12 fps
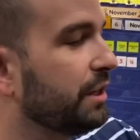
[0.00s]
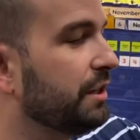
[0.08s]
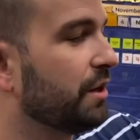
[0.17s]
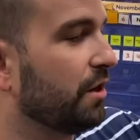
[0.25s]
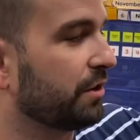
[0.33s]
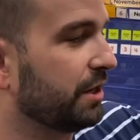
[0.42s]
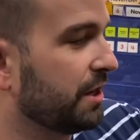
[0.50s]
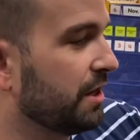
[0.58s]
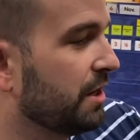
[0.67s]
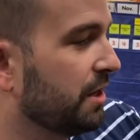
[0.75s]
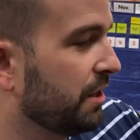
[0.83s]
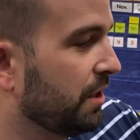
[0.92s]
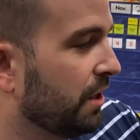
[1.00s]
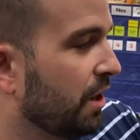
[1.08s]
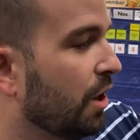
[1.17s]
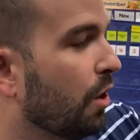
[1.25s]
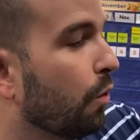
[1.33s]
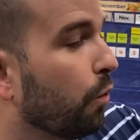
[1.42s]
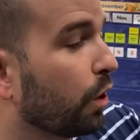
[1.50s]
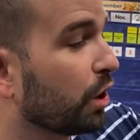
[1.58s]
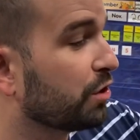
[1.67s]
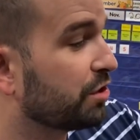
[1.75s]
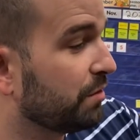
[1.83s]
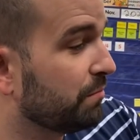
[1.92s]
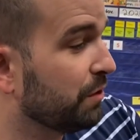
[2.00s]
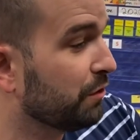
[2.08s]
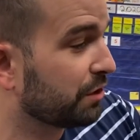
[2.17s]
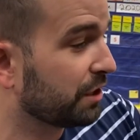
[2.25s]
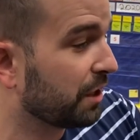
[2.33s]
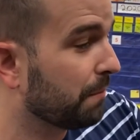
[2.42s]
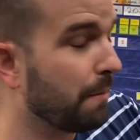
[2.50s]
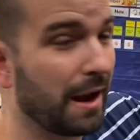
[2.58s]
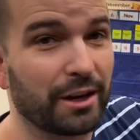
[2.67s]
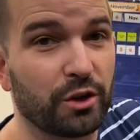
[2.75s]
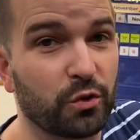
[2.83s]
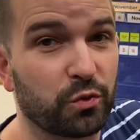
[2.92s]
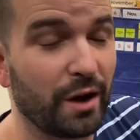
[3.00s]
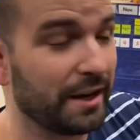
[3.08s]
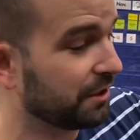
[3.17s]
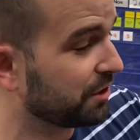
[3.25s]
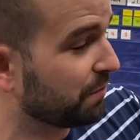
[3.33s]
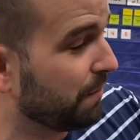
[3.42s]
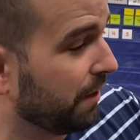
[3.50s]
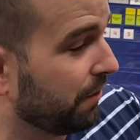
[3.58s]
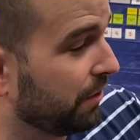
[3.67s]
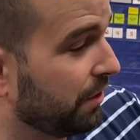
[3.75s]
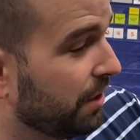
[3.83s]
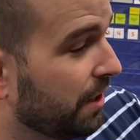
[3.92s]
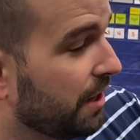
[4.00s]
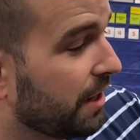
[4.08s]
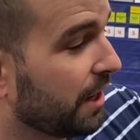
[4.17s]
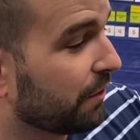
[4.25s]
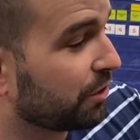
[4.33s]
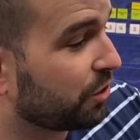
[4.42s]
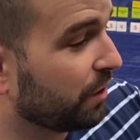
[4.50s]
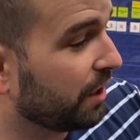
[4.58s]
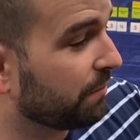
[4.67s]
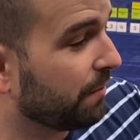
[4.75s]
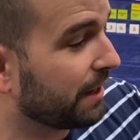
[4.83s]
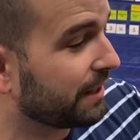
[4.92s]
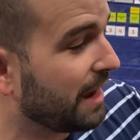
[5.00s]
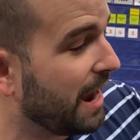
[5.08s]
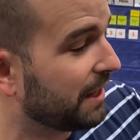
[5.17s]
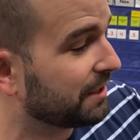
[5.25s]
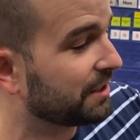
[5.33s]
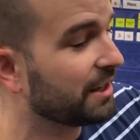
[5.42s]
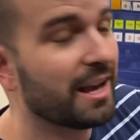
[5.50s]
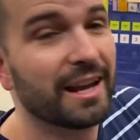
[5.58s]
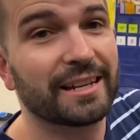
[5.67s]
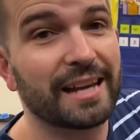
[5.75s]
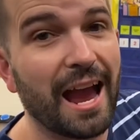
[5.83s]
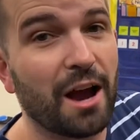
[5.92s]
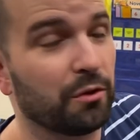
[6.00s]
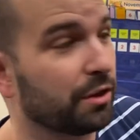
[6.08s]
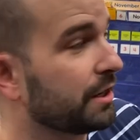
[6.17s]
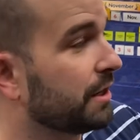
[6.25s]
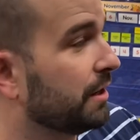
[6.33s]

Donkey, Words and Music by Craig Smith, illustrated by Katz Cowley.